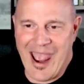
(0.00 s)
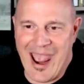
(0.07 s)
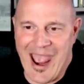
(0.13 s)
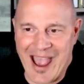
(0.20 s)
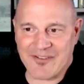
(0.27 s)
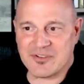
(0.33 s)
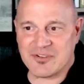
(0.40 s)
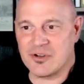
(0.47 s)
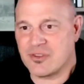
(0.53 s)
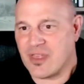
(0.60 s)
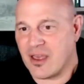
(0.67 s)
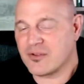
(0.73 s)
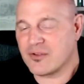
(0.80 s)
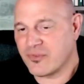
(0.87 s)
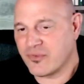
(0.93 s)
After
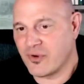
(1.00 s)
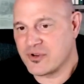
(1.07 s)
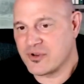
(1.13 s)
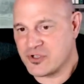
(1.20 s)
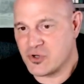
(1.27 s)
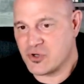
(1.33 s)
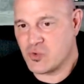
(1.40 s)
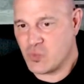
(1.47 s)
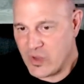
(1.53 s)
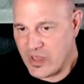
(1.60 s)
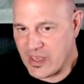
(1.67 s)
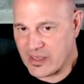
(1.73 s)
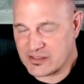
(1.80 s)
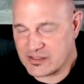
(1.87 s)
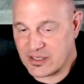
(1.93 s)
the first 2
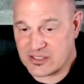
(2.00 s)
weeks,